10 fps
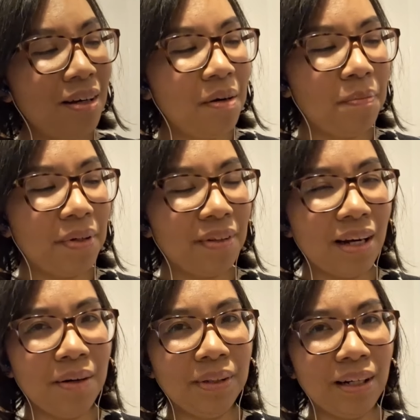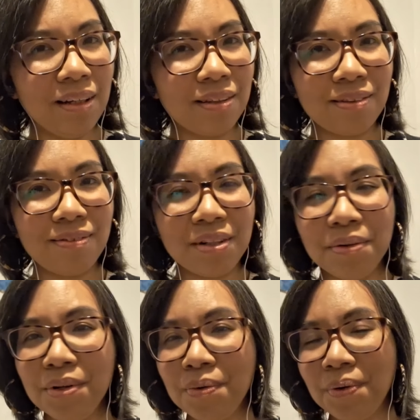but now I don't
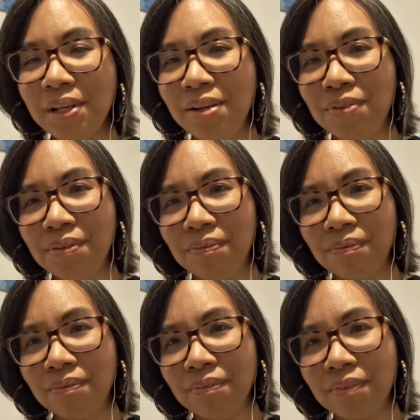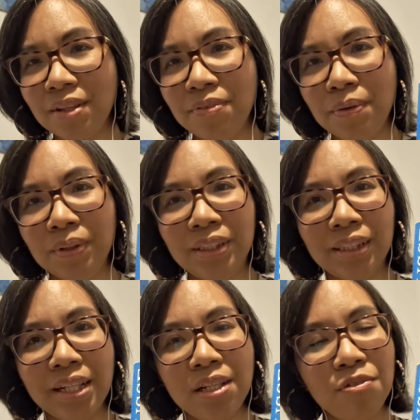know what even if you would say
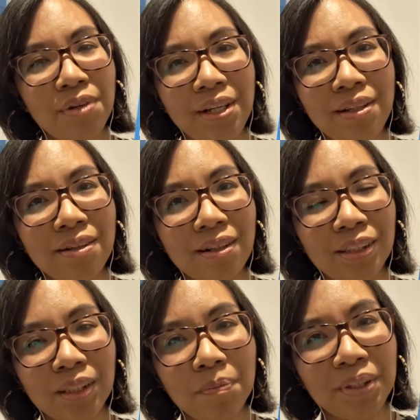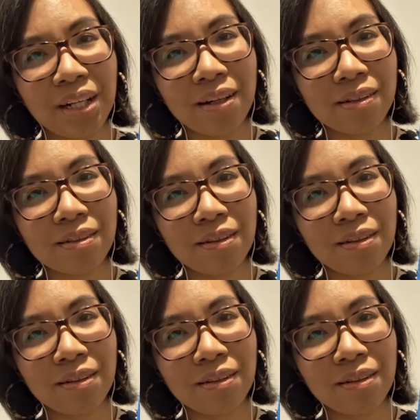you read a subject.